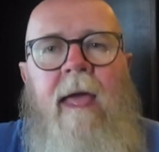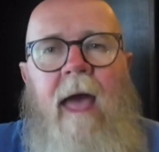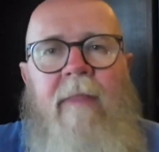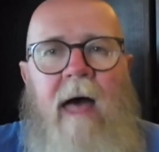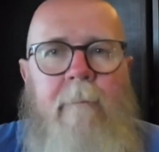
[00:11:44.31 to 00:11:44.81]

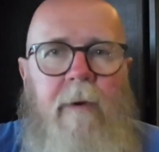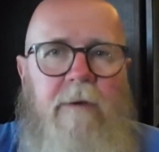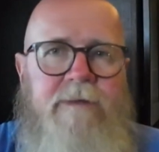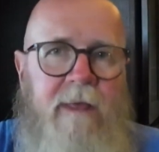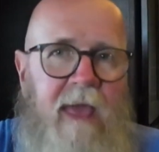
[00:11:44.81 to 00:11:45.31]
and that
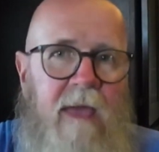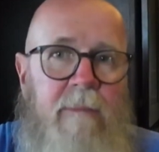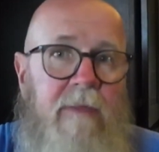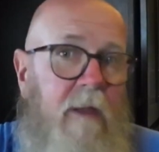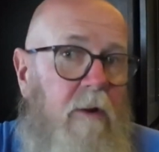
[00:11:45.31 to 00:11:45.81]
person gave
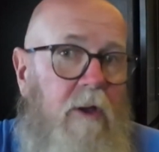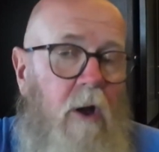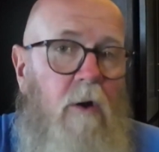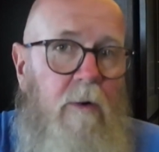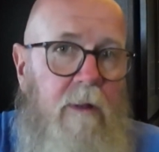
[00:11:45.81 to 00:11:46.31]
me their
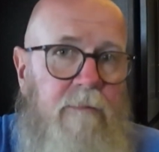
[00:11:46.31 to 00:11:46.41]
code.